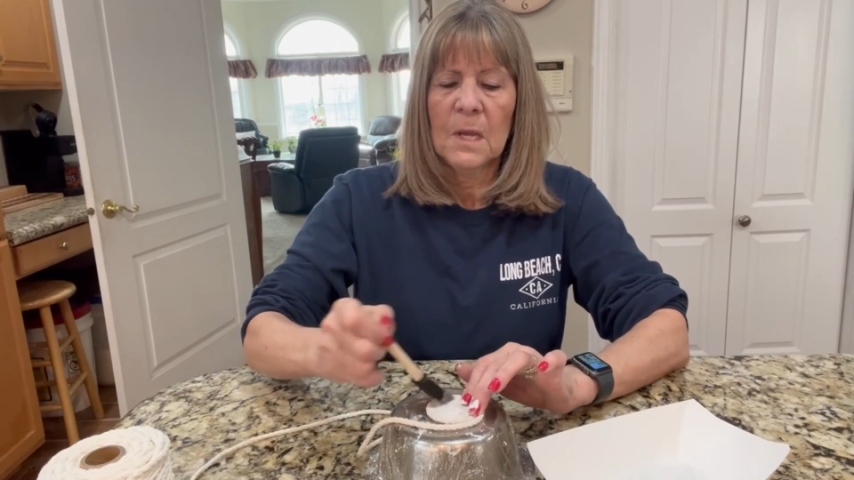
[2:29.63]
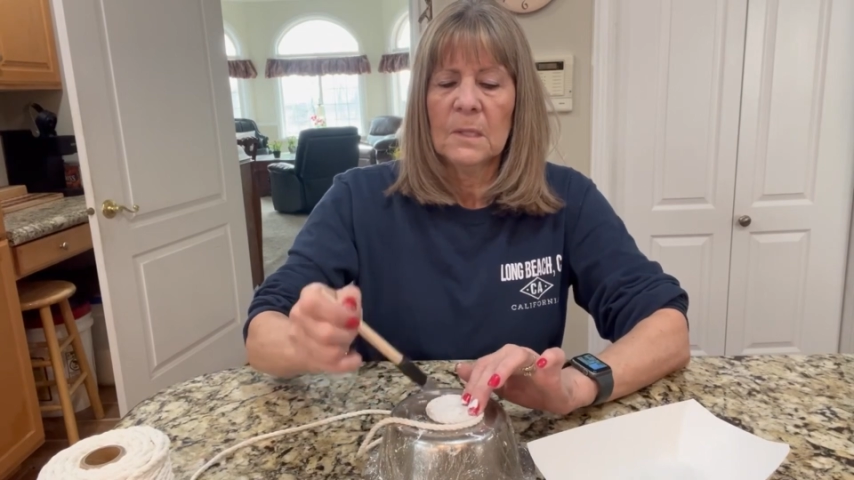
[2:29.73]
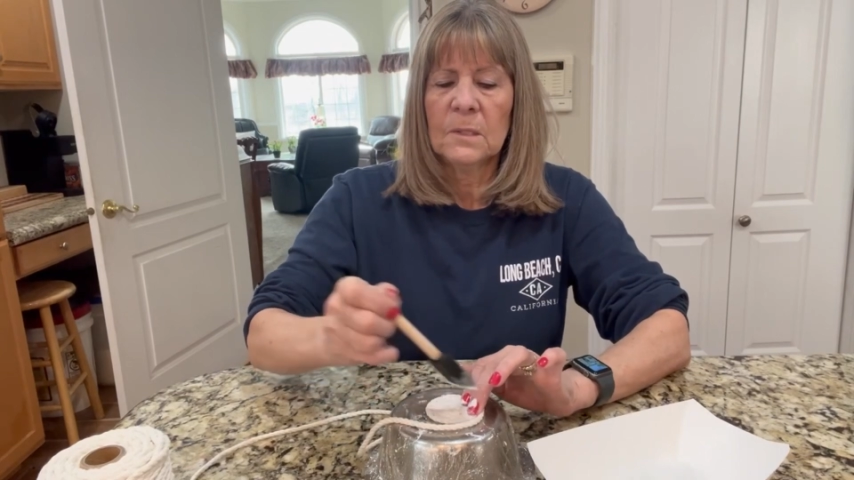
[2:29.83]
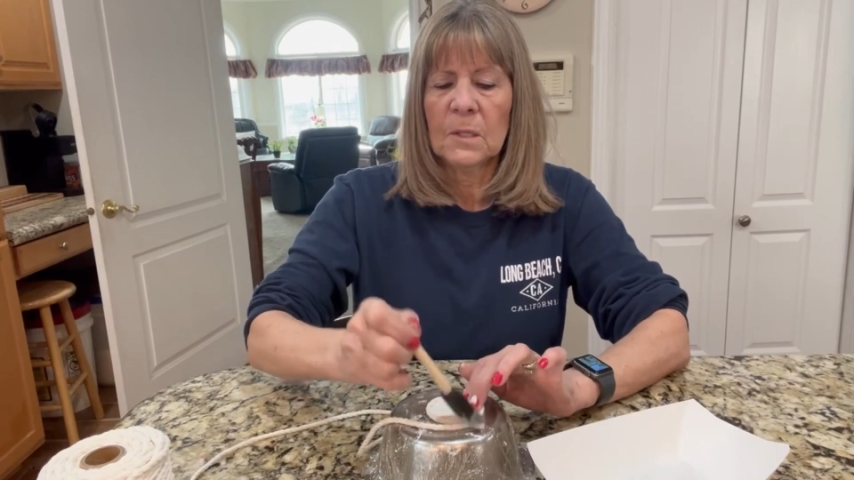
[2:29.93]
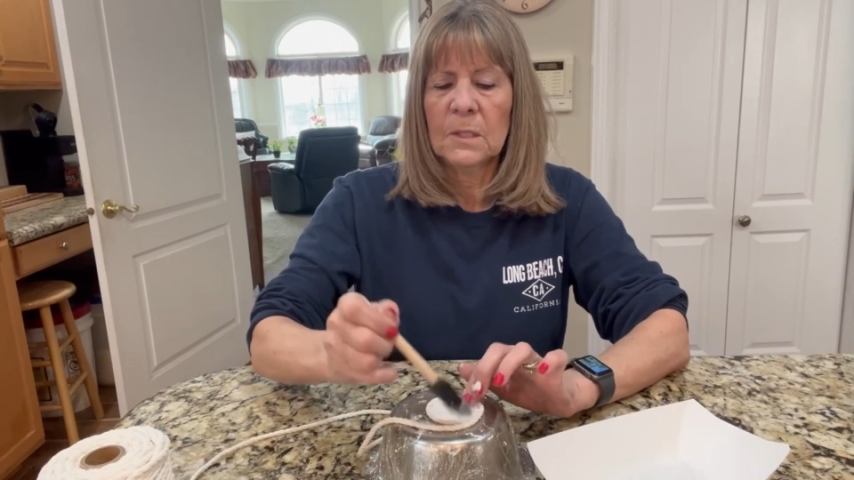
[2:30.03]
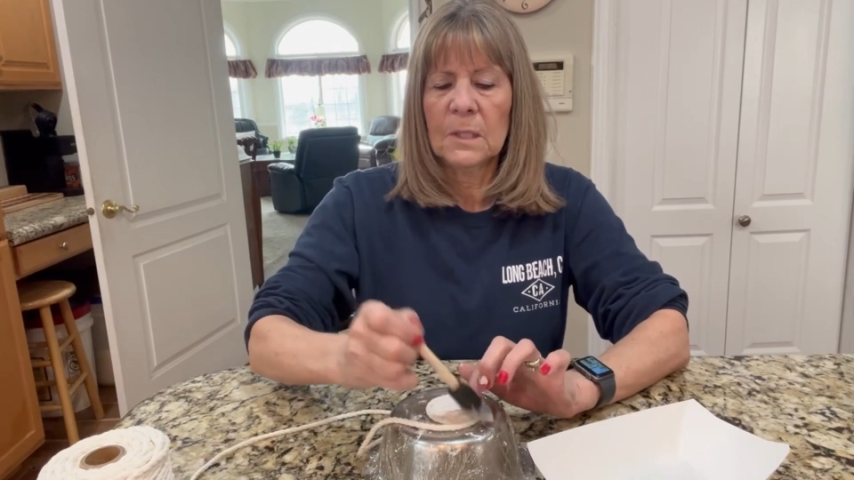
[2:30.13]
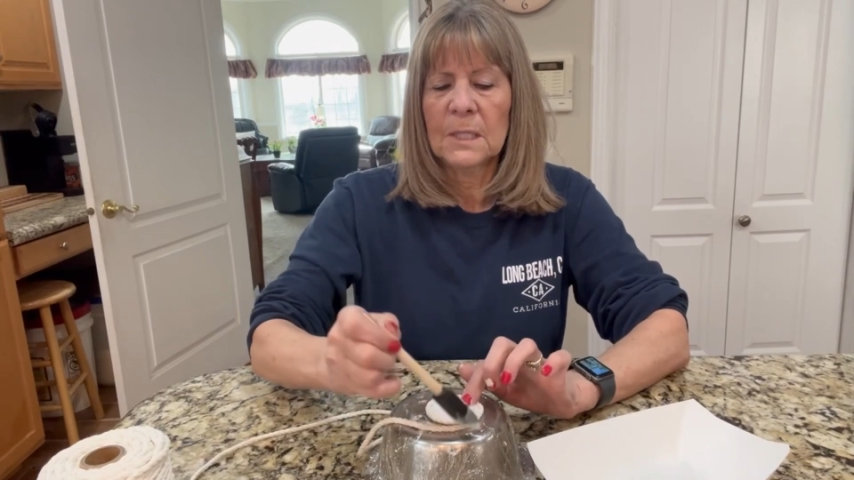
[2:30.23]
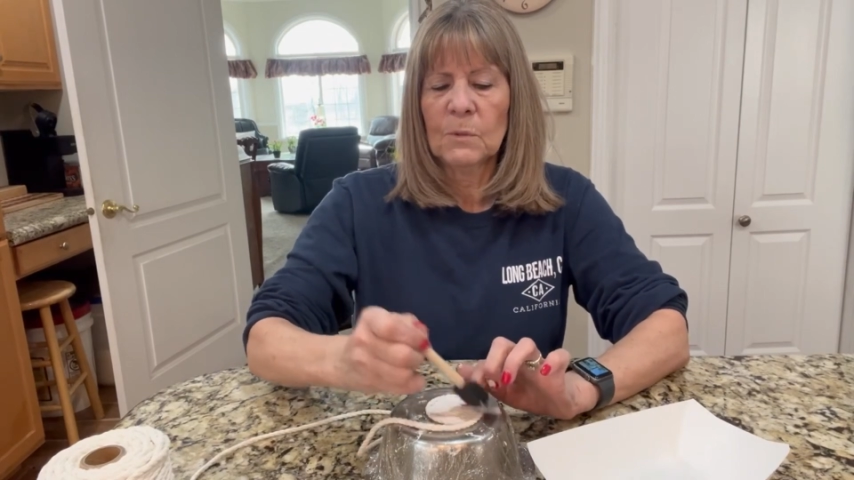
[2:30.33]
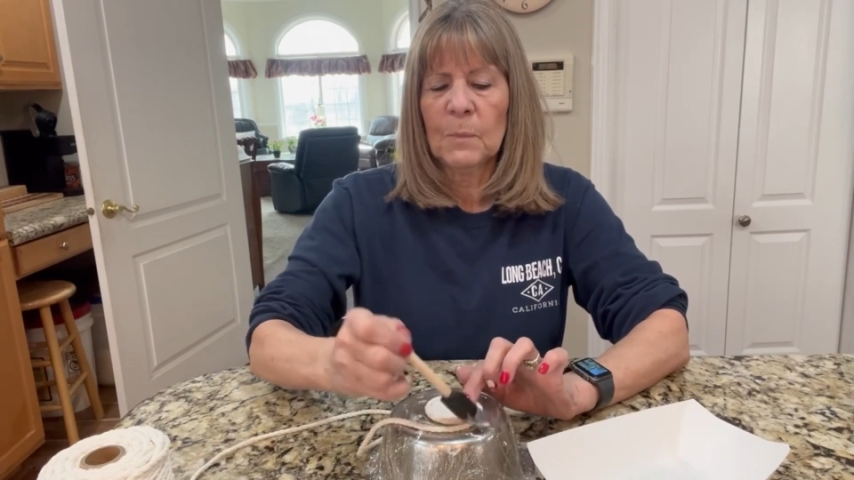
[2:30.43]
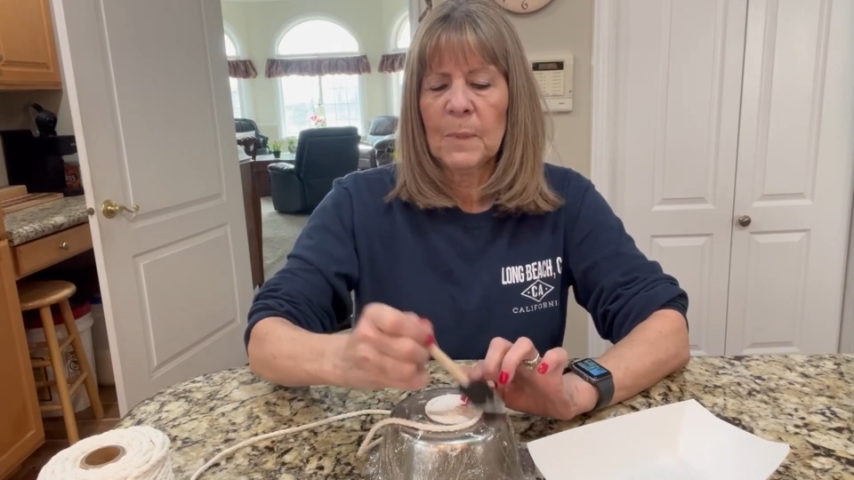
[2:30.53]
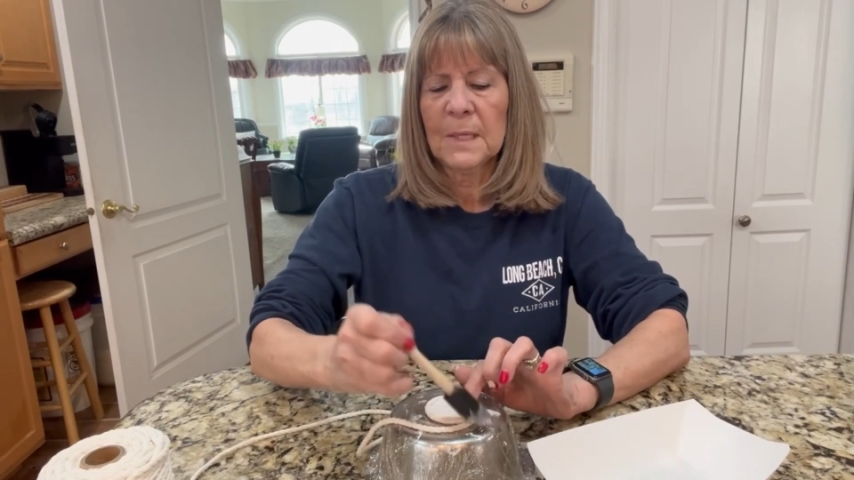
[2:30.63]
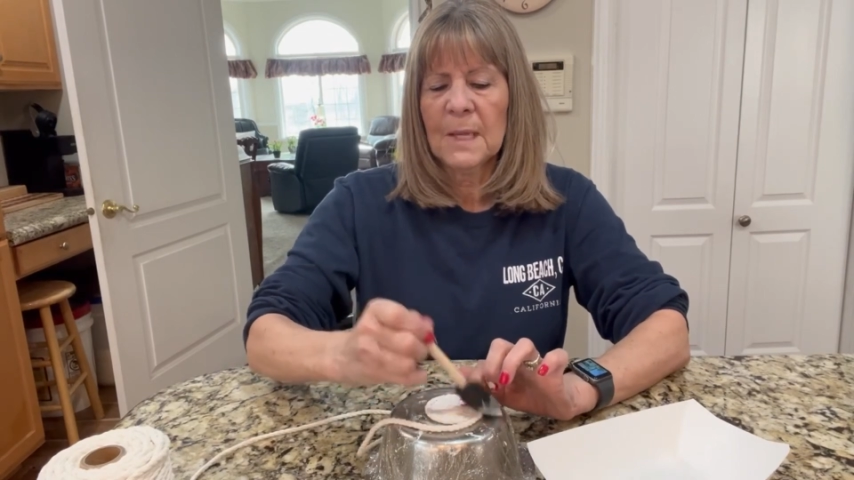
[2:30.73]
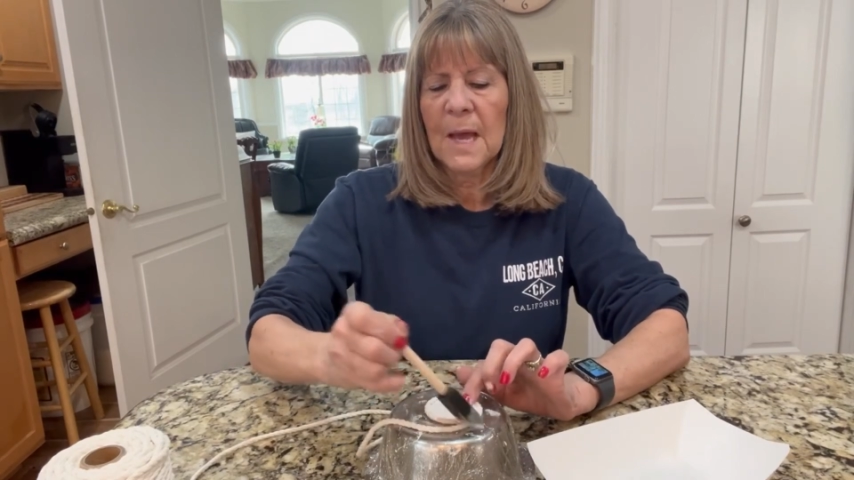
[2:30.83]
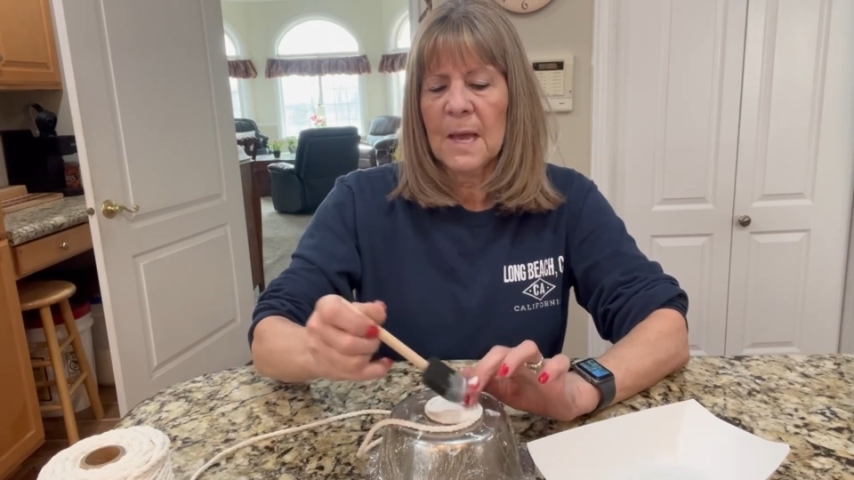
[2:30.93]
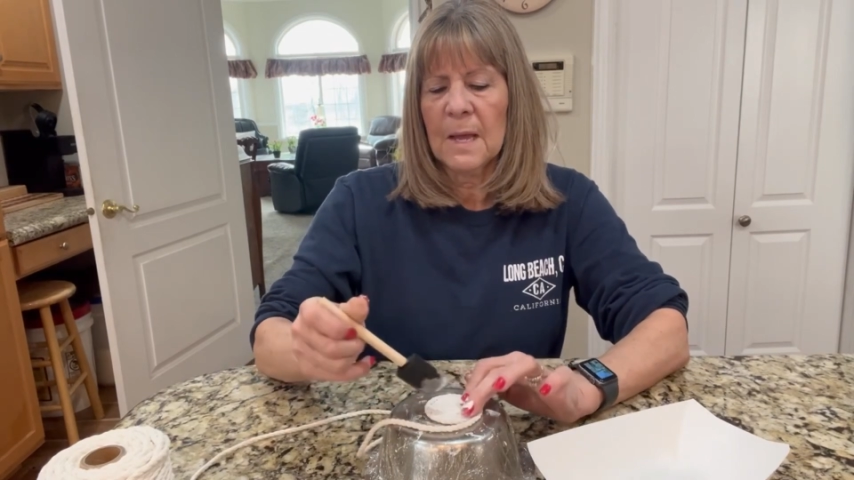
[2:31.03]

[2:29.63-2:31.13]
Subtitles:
So let's repeat that,